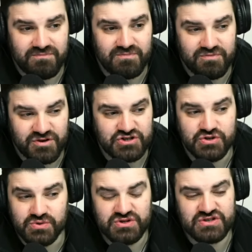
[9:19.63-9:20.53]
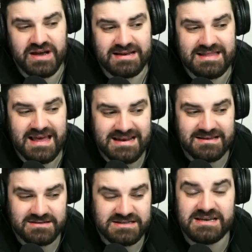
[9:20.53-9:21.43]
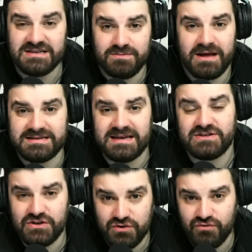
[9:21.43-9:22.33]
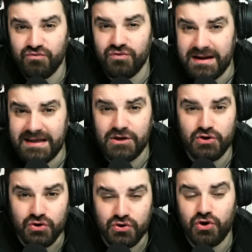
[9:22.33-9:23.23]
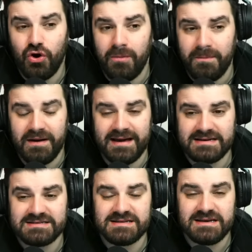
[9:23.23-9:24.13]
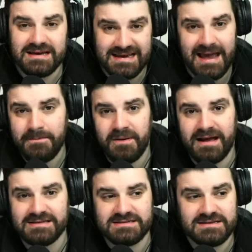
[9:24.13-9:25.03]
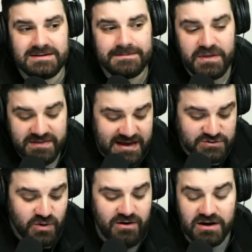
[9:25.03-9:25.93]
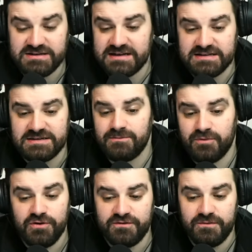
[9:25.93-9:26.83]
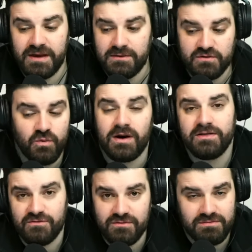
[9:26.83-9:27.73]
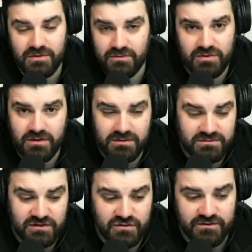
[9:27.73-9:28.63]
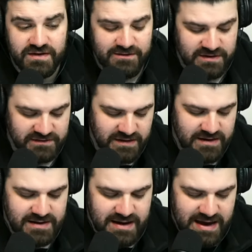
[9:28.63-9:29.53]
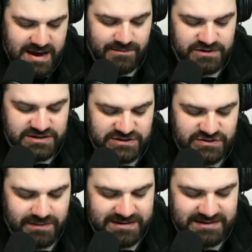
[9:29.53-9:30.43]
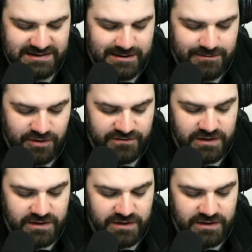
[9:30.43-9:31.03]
produce and then see his players execute really good, complex game plans. And that's where Arteta's improved for me. It's one of the sort of areas in which he's dramatically improved.